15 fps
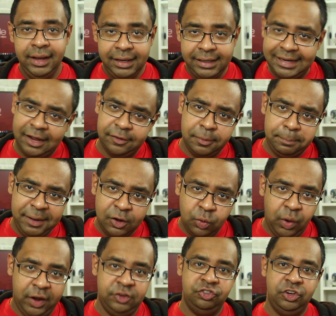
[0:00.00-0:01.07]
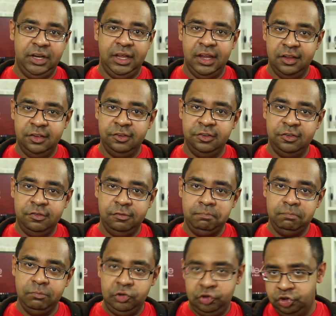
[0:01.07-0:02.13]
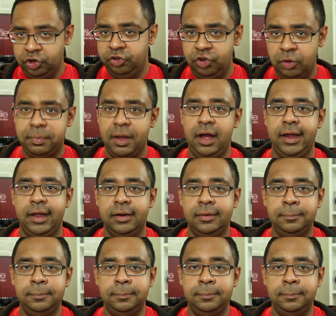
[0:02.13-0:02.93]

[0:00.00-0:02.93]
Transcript: Now the big question is, should you buy it?